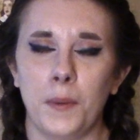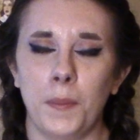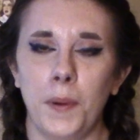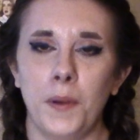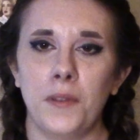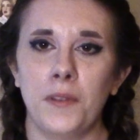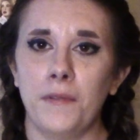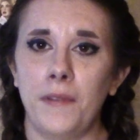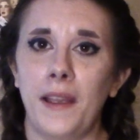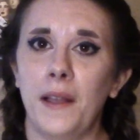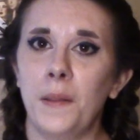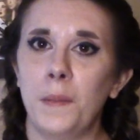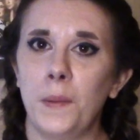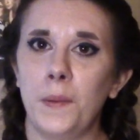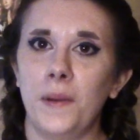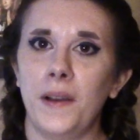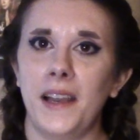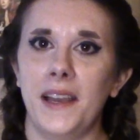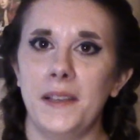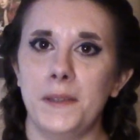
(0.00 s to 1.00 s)
both
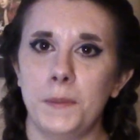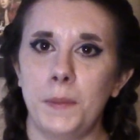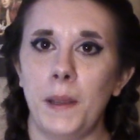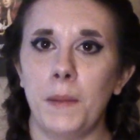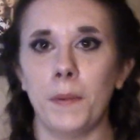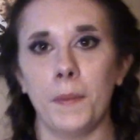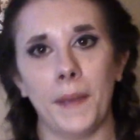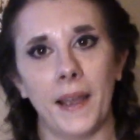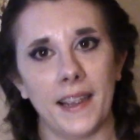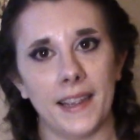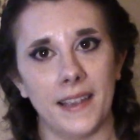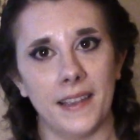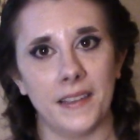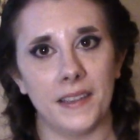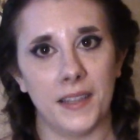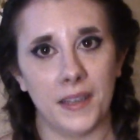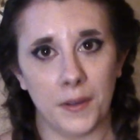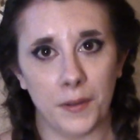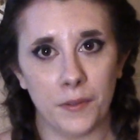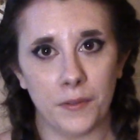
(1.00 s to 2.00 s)
available as paperback
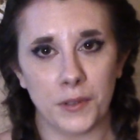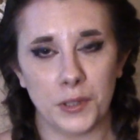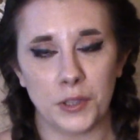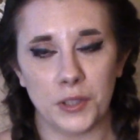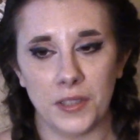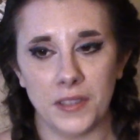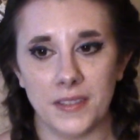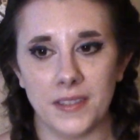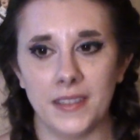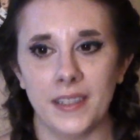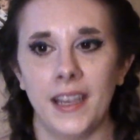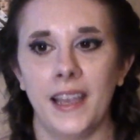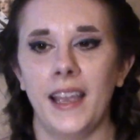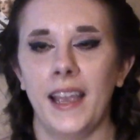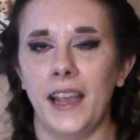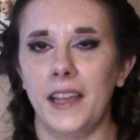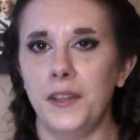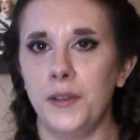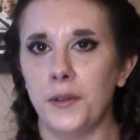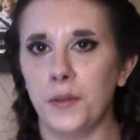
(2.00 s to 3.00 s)
and Kindle versions,
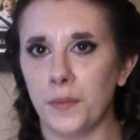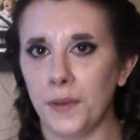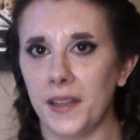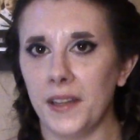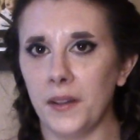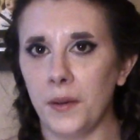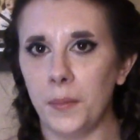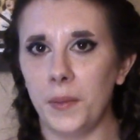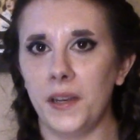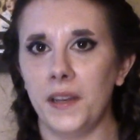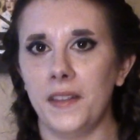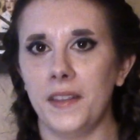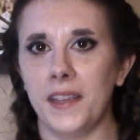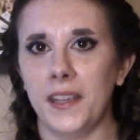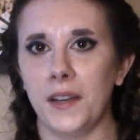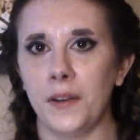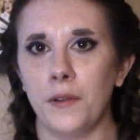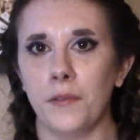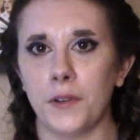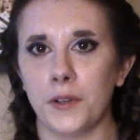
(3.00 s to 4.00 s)
and you can read a little bit of the
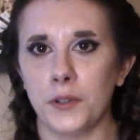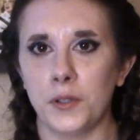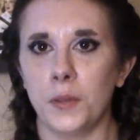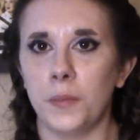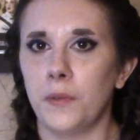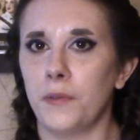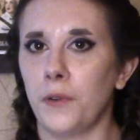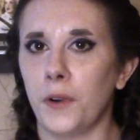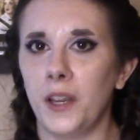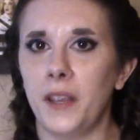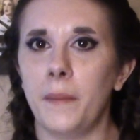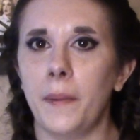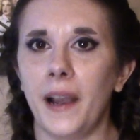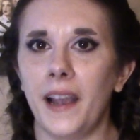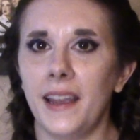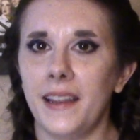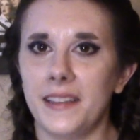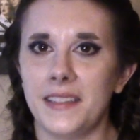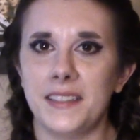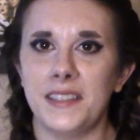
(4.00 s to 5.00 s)
Kindle version before you
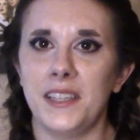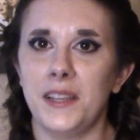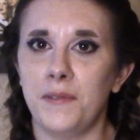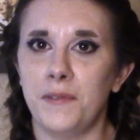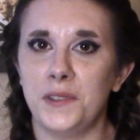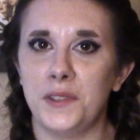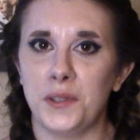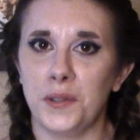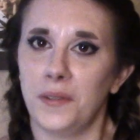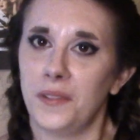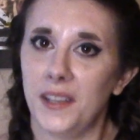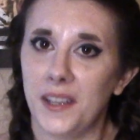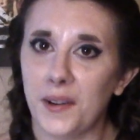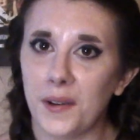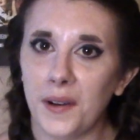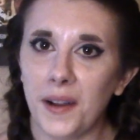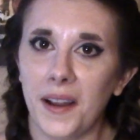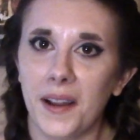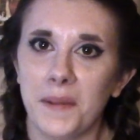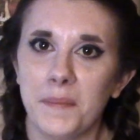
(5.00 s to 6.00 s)
buy it to see if it's your thing
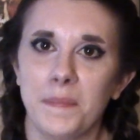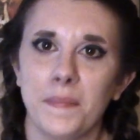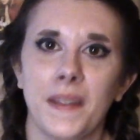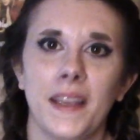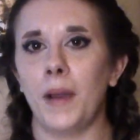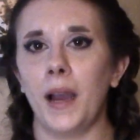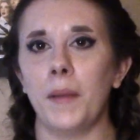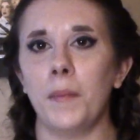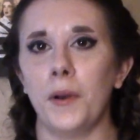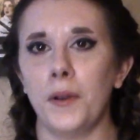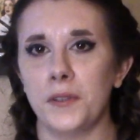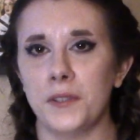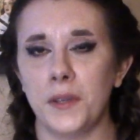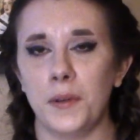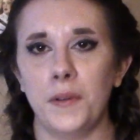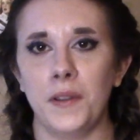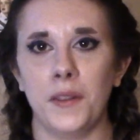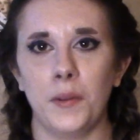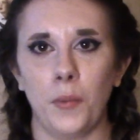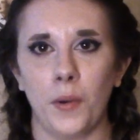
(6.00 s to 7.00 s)
or not. I'm
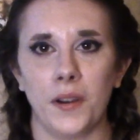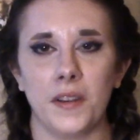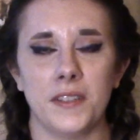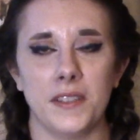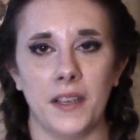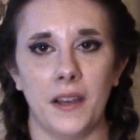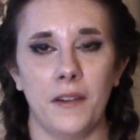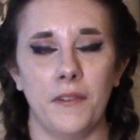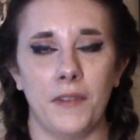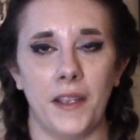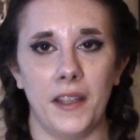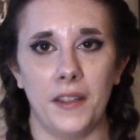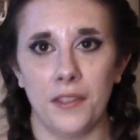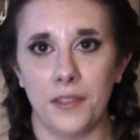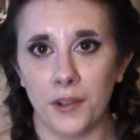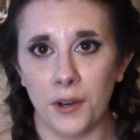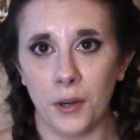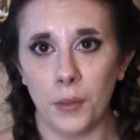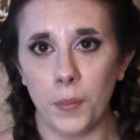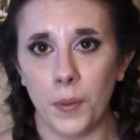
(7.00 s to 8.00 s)
also in the works of a
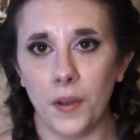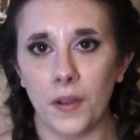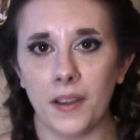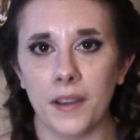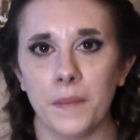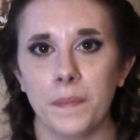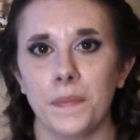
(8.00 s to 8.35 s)
3rd book,